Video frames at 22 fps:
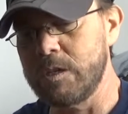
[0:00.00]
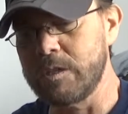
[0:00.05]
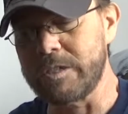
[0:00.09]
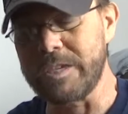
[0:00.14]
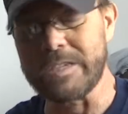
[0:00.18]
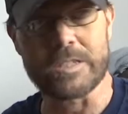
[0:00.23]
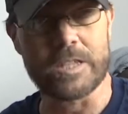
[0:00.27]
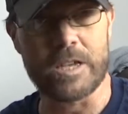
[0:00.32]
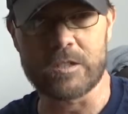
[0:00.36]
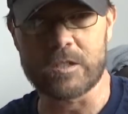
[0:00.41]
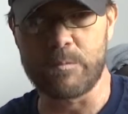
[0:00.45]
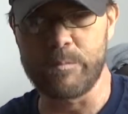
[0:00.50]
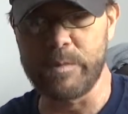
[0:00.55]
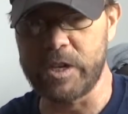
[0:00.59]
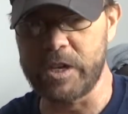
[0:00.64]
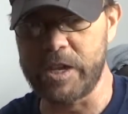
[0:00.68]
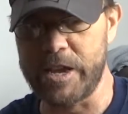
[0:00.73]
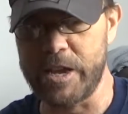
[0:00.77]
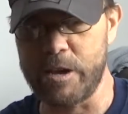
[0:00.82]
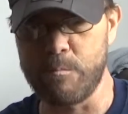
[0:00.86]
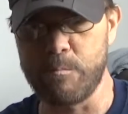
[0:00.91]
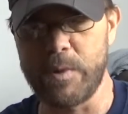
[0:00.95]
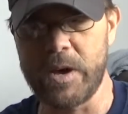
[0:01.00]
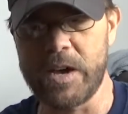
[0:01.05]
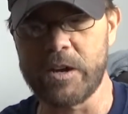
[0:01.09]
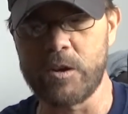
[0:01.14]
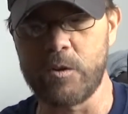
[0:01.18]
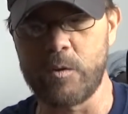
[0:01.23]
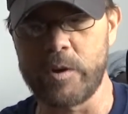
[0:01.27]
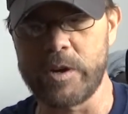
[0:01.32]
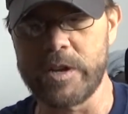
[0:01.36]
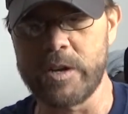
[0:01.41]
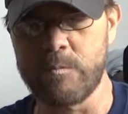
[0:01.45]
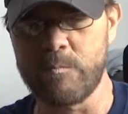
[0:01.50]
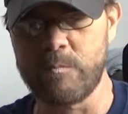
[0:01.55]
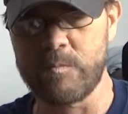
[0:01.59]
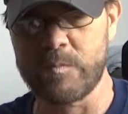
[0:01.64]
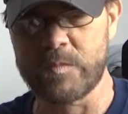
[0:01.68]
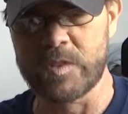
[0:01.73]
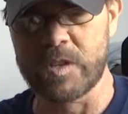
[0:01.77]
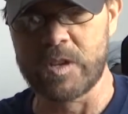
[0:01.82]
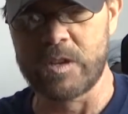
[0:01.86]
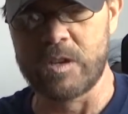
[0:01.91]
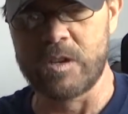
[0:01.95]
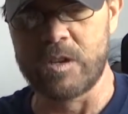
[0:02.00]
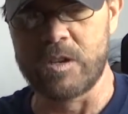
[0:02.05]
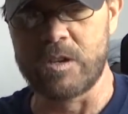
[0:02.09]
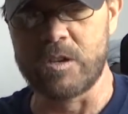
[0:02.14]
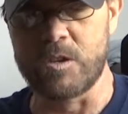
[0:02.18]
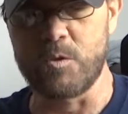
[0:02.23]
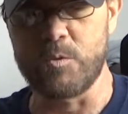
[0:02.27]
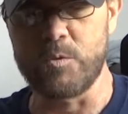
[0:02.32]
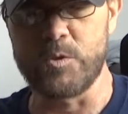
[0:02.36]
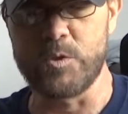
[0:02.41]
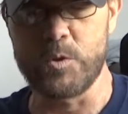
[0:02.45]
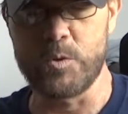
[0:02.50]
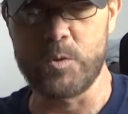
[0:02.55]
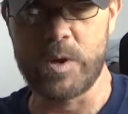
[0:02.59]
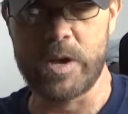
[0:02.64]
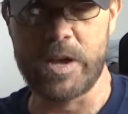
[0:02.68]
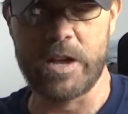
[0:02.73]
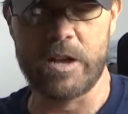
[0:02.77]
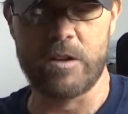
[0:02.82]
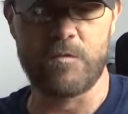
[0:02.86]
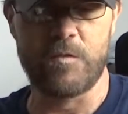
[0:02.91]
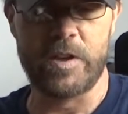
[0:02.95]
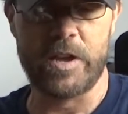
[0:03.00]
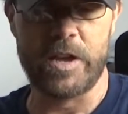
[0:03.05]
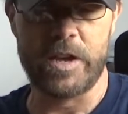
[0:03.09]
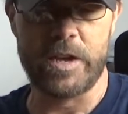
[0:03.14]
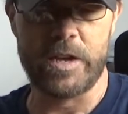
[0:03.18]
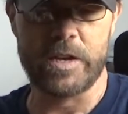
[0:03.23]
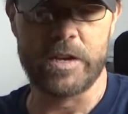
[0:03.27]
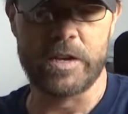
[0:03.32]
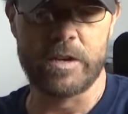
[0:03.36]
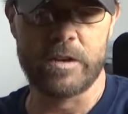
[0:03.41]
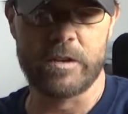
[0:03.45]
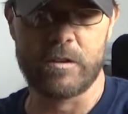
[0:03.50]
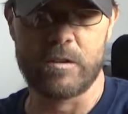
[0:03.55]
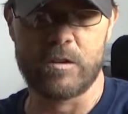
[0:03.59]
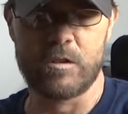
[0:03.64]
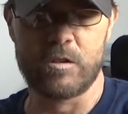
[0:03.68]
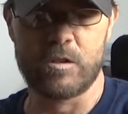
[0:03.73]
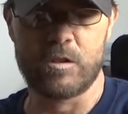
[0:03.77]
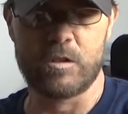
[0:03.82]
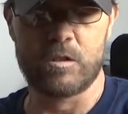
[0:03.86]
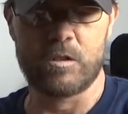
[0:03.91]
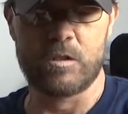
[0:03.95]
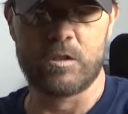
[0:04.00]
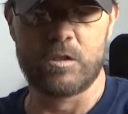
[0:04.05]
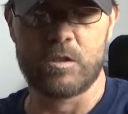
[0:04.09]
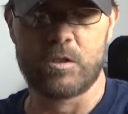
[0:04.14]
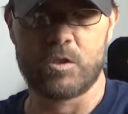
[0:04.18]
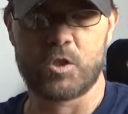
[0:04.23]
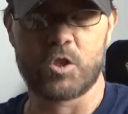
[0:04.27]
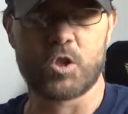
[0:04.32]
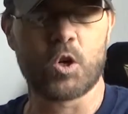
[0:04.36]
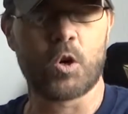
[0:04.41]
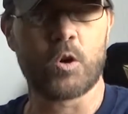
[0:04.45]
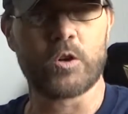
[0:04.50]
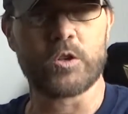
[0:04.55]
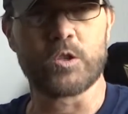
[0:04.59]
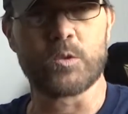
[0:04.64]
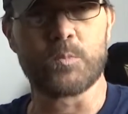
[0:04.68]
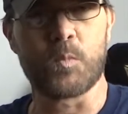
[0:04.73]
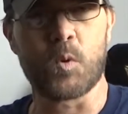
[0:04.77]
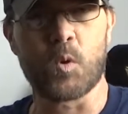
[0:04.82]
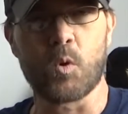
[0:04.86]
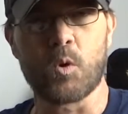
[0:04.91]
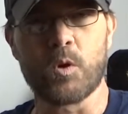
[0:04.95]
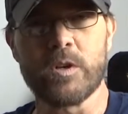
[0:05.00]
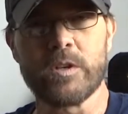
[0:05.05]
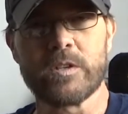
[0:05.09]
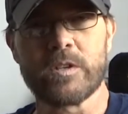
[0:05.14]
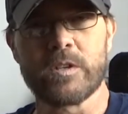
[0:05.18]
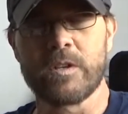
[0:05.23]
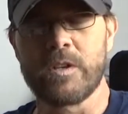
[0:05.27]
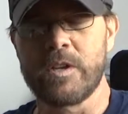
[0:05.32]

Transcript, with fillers: 6000 milliamp battery, you do have a charge port.